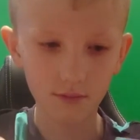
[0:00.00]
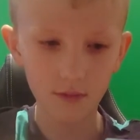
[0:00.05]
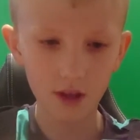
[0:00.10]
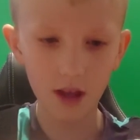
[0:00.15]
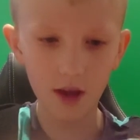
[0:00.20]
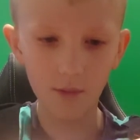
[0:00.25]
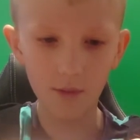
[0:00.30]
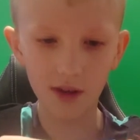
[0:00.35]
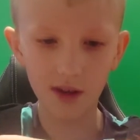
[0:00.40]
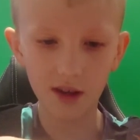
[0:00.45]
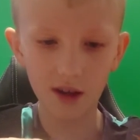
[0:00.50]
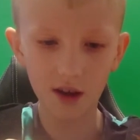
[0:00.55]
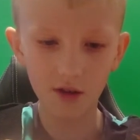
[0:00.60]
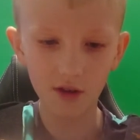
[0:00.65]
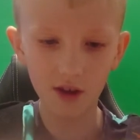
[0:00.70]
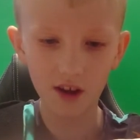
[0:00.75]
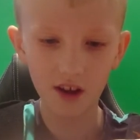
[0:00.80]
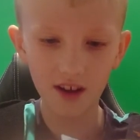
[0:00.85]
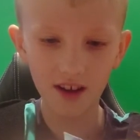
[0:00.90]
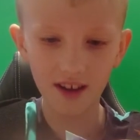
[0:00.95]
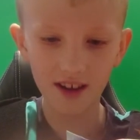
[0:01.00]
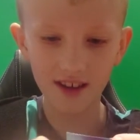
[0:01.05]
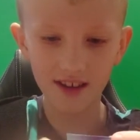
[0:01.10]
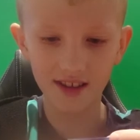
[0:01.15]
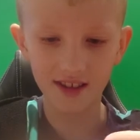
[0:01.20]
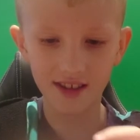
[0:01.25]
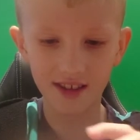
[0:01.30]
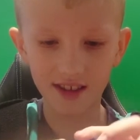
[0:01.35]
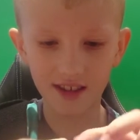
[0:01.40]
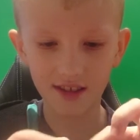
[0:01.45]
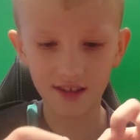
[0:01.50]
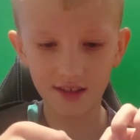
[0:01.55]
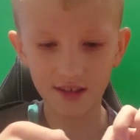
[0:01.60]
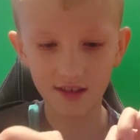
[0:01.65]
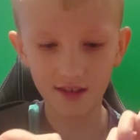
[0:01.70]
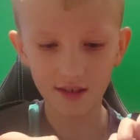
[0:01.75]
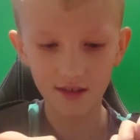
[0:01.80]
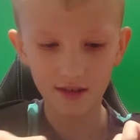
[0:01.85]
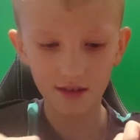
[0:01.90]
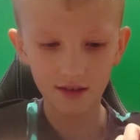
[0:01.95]
Here we go,
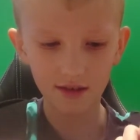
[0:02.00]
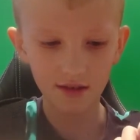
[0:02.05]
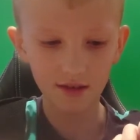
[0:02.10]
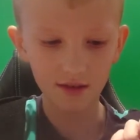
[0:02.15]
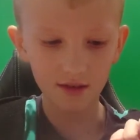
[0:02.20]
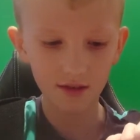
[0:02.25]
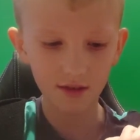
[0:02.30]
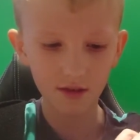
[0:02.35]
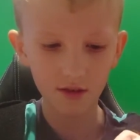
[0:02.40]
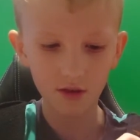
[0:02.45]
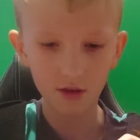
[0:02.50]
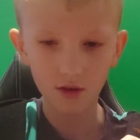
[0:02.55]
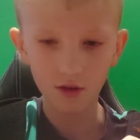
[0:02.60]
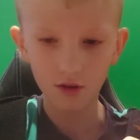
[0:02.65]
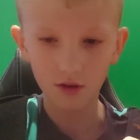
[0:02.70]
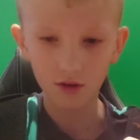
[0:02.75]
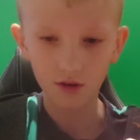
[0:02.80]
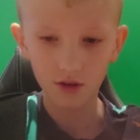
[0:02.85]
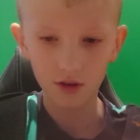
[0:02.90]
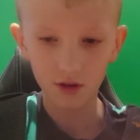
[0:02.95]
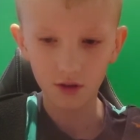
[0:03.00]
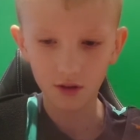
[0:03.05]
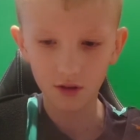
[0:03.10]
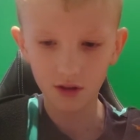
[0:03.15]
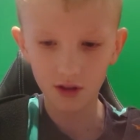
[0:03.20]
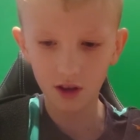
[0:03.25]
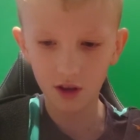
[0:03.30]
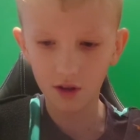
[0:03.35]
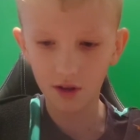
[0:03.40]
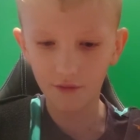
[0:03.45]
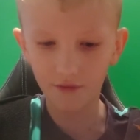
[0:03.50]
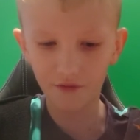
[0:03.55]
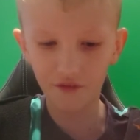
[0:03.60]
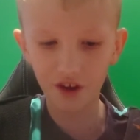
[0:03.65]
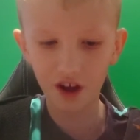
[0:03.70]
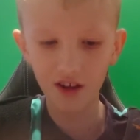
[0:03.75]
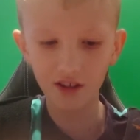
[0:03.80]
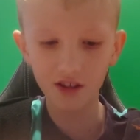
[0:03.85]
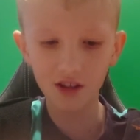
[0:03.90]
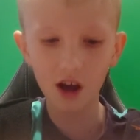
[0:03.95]
guys. So the
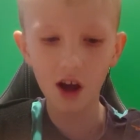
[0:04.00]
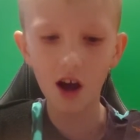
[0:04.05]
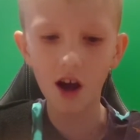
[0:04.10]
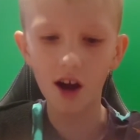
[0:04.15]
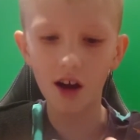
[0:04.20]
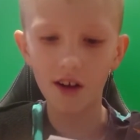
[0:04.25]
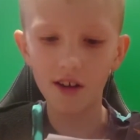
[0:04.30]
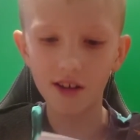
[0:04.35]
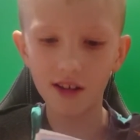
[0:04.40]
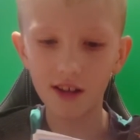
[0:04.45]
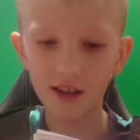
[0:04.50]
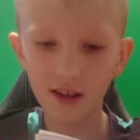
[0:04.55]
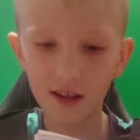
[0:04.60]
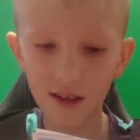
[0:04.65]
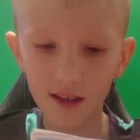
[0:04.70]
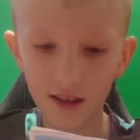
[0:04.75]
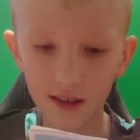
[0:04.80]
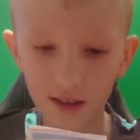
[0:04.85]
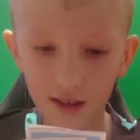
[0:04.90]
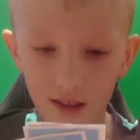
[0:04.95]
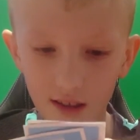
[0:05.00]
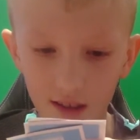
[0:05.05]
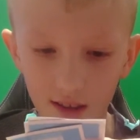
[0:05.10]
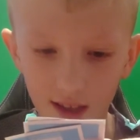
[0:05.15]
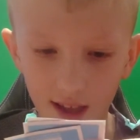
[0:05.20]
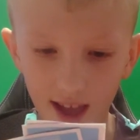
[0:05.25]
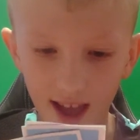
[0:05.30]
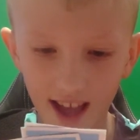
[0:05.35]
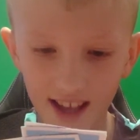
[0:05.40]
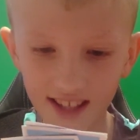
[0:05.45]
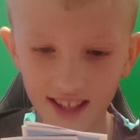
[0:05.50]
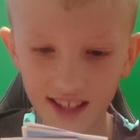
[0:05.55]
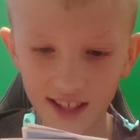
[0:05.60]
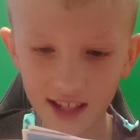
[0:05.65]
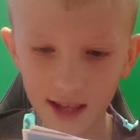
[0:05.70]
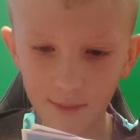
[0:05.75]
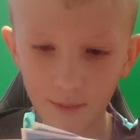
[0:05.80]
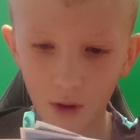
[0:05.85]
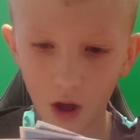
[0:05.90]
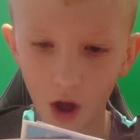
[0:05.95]
first card,
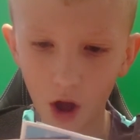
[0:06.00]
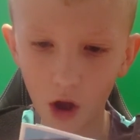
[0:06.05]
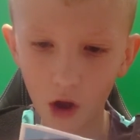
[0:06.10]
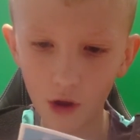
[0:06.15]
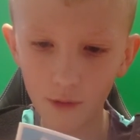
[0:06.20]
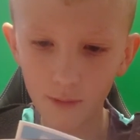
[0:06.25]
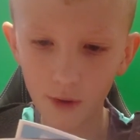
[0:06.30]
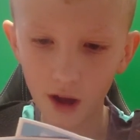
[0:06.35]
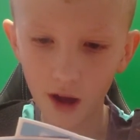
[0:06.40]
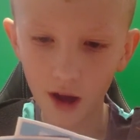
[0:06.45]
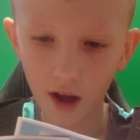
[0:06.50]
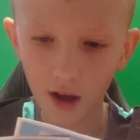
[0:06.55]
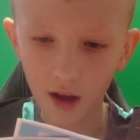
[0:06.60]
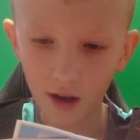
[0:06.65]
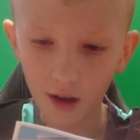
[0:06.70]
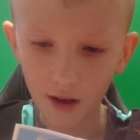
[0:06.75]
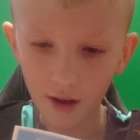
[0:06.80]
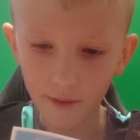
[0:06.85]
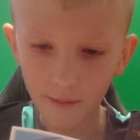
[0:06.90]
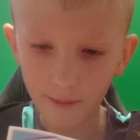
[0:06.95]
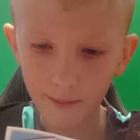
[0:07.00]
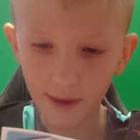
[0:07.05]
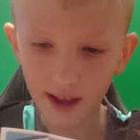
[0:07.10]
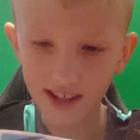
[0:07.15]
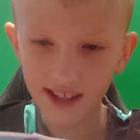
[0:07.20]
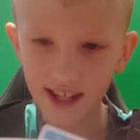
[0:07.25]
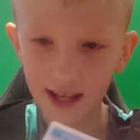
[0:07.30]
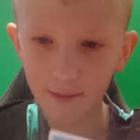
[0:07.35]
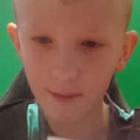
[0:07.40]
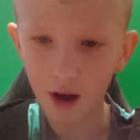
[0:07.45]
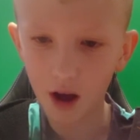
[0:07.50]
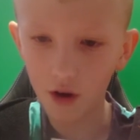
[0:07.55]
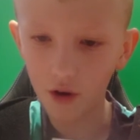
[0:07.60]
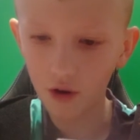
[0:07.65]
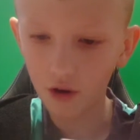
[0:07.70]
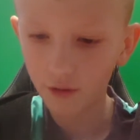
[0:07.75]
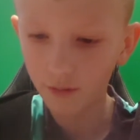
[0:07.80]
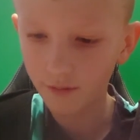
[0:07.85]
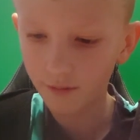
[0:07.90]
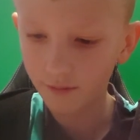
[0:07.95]
Asim Omar Madibo.